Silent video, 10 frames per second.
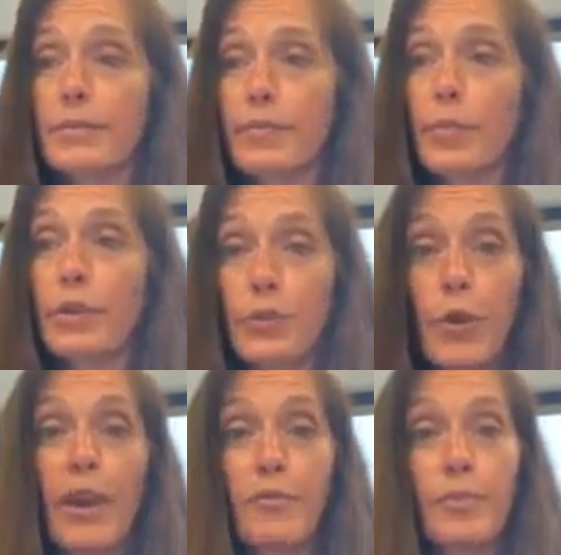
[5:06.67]
We do
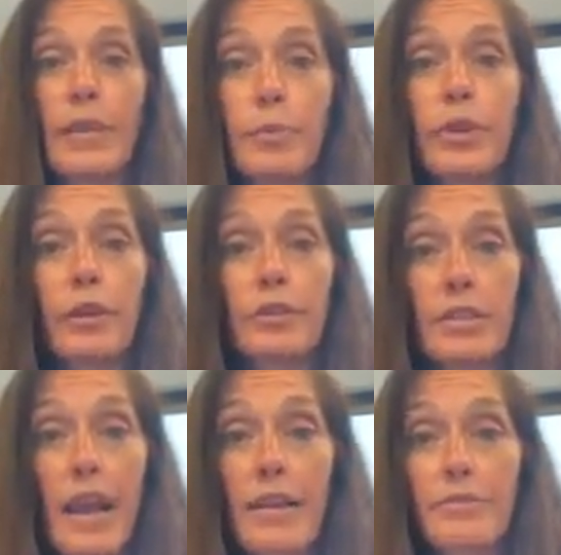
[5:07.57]
have people that are
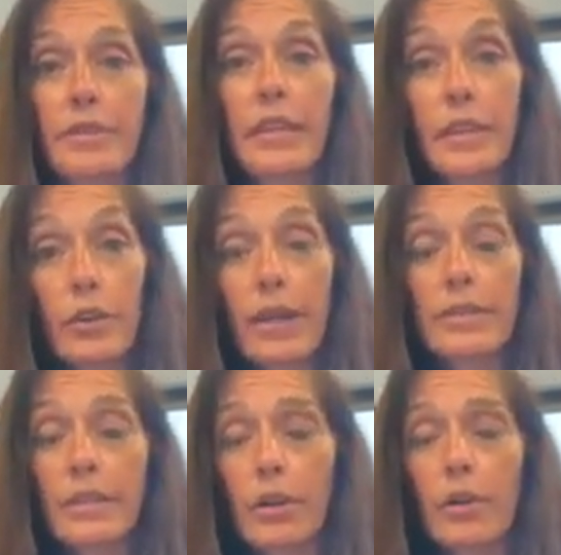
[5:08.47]
staffed here at
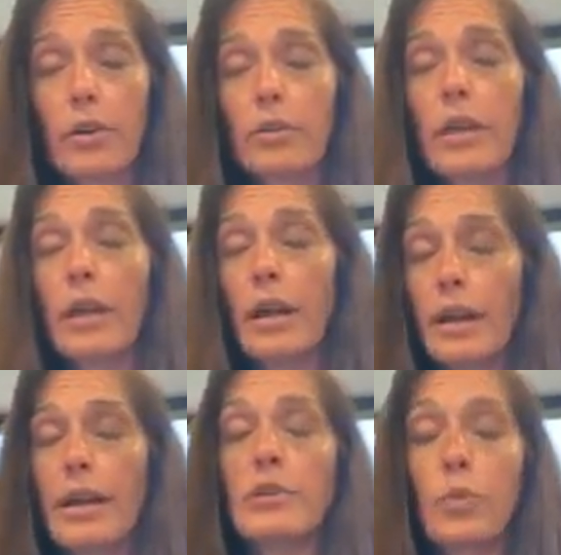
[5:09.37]
City Hall,
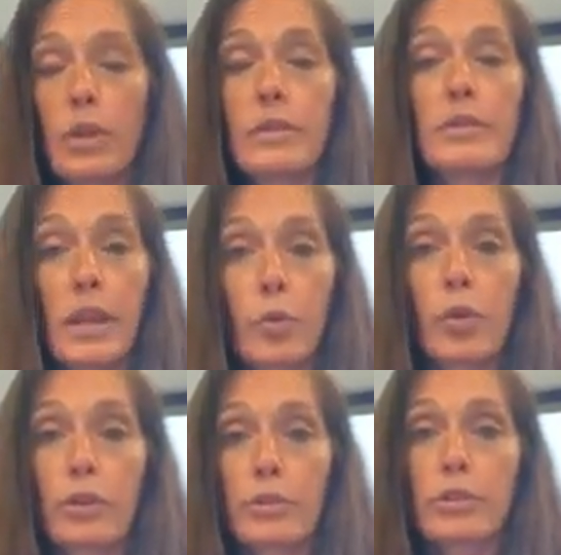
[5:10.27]
as well as
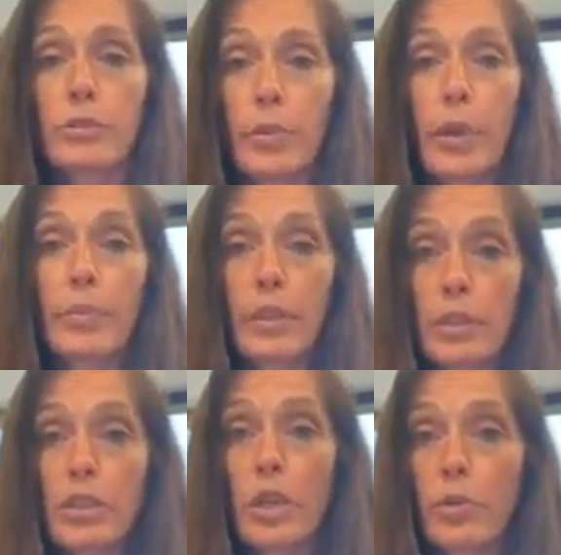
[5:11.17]
teleworkers. We might be a little
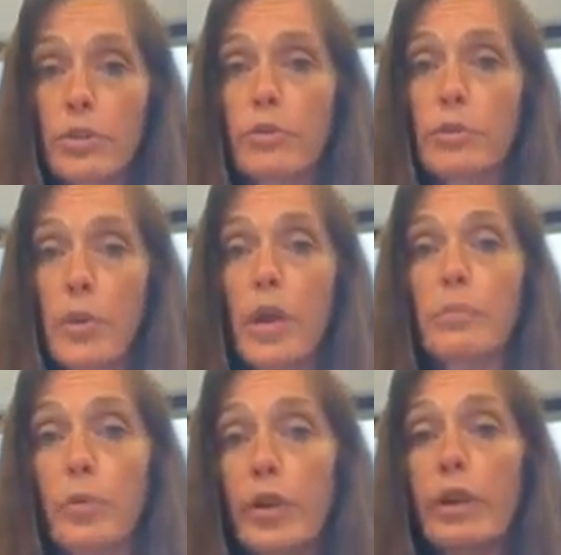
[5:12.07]
slower to respond, but
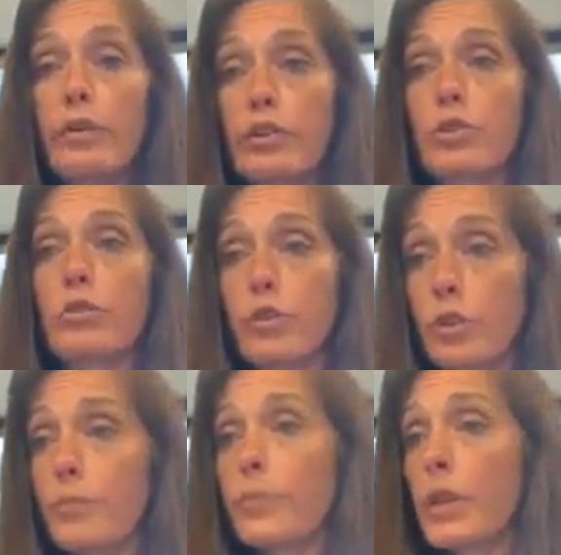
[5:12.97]
we're here to serve
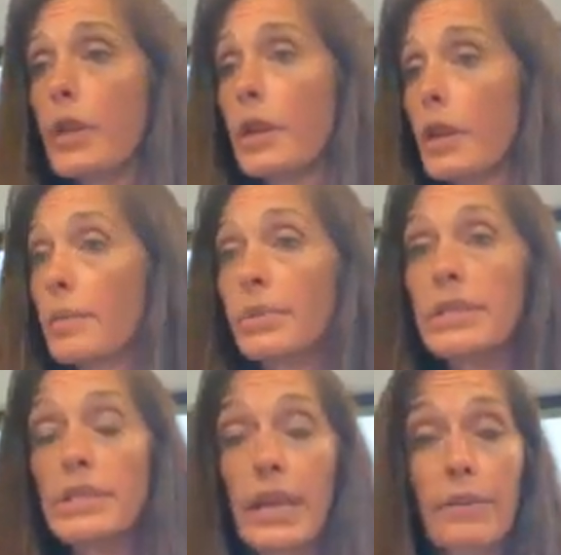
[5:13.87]
you.
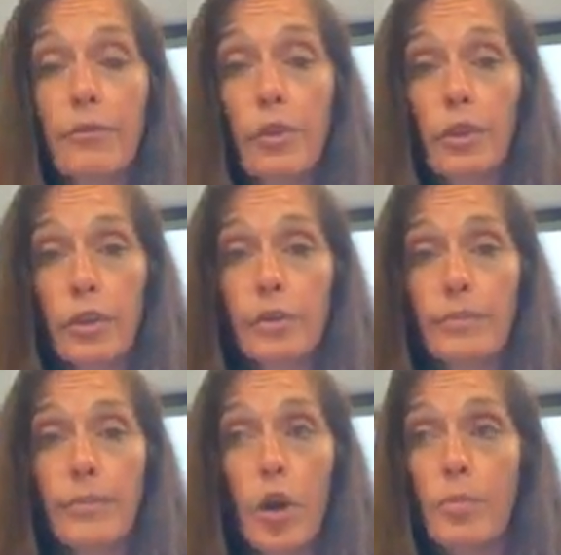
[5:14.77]
Please sign up for
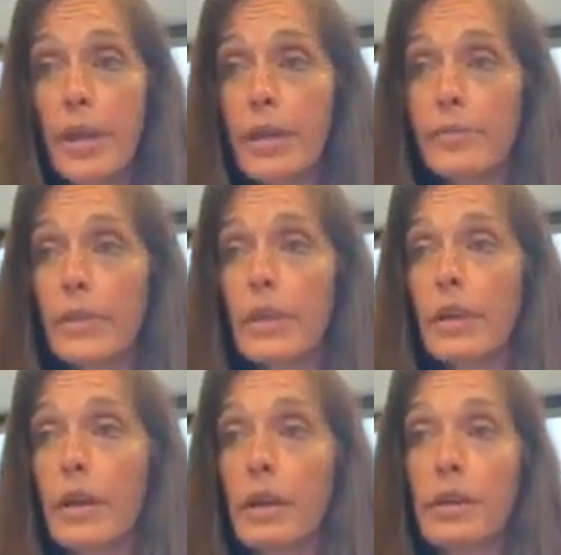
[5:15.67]
Alert Palm Bay.
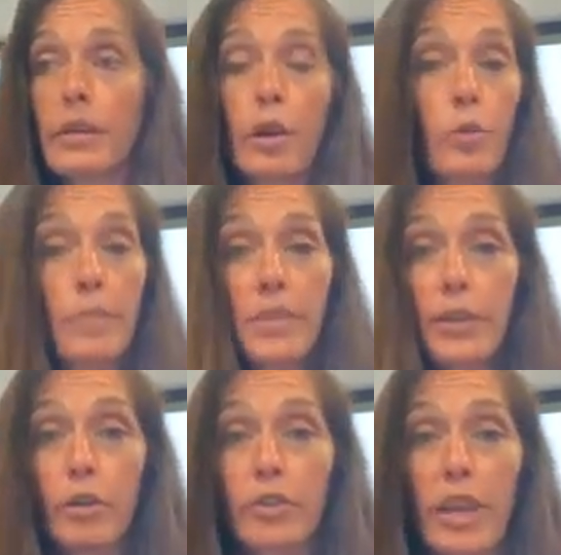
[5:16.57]
Our website
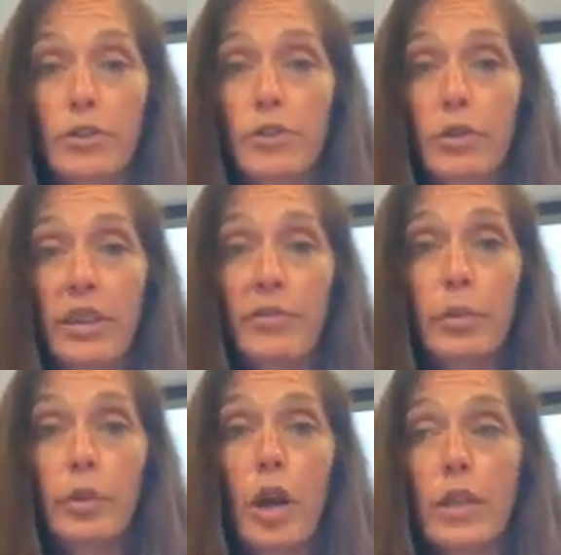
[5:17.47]
notifications are
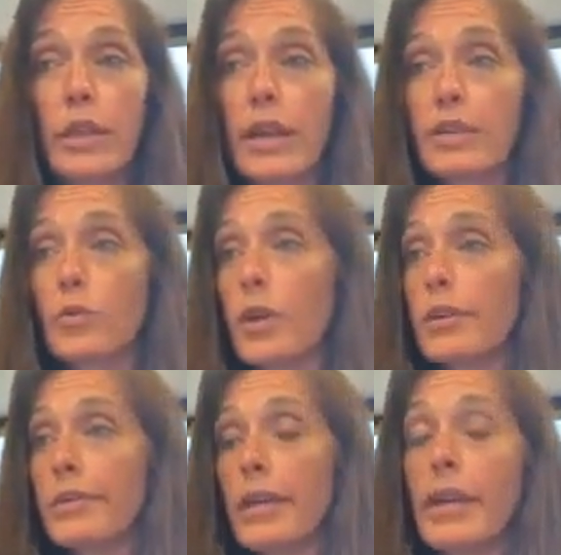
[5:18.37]
available online as
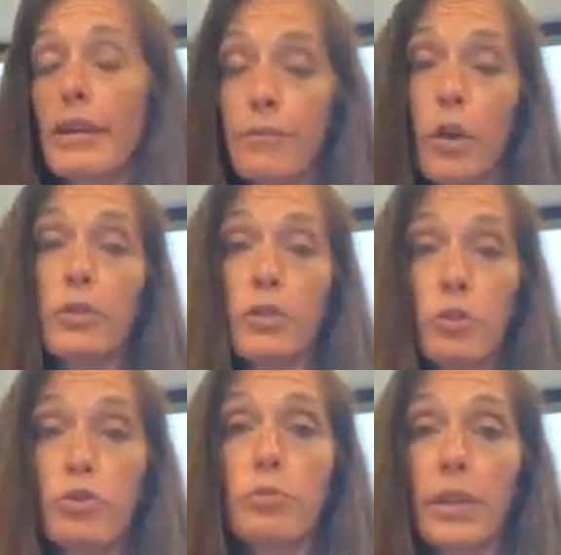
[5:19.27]
well, and follow us on
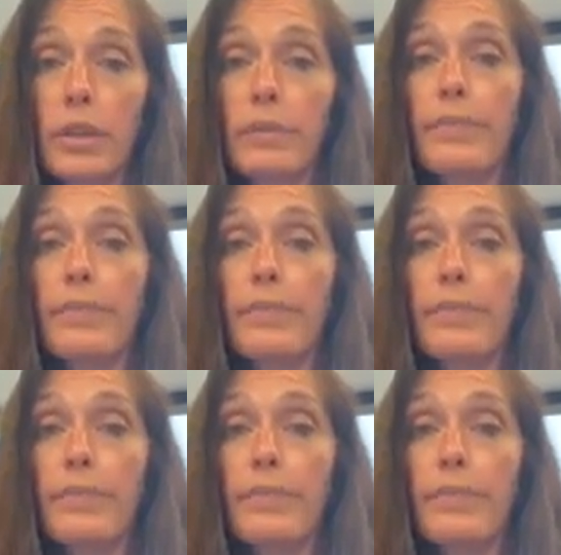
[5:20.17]
social media.